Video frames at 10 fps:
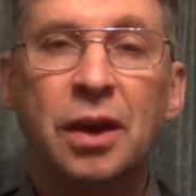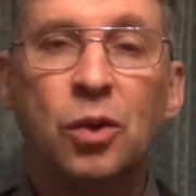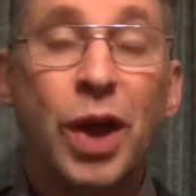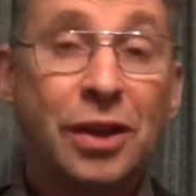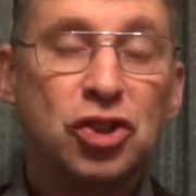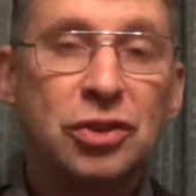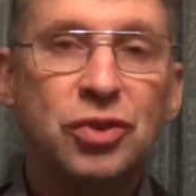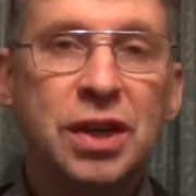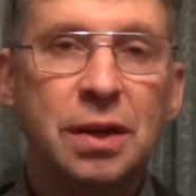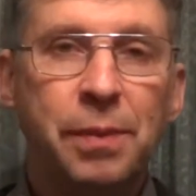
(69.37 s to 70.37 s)
We actually
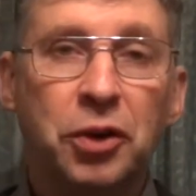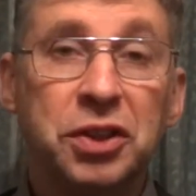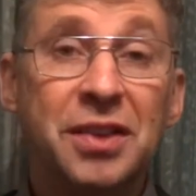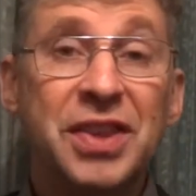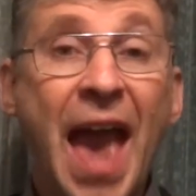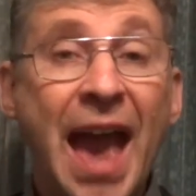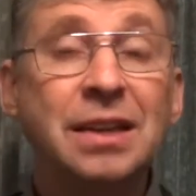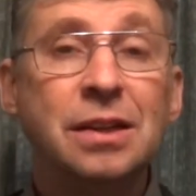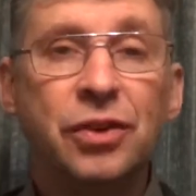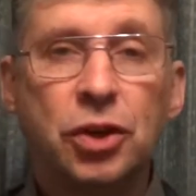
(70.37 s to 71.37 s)
read about it at the
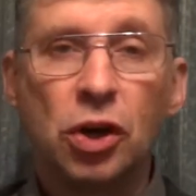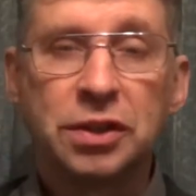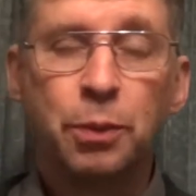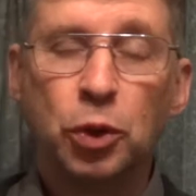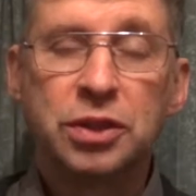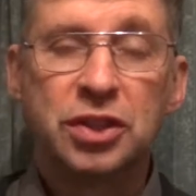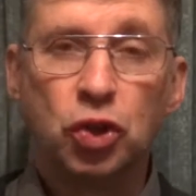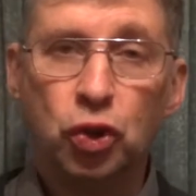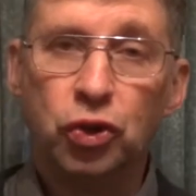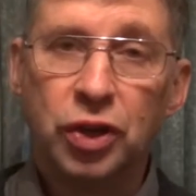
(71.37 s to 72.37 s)
end of the Gospel
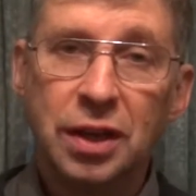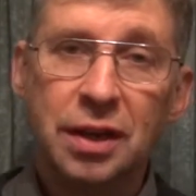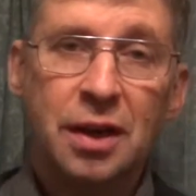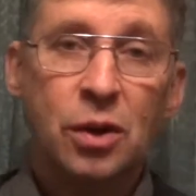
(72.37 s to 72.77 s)
story,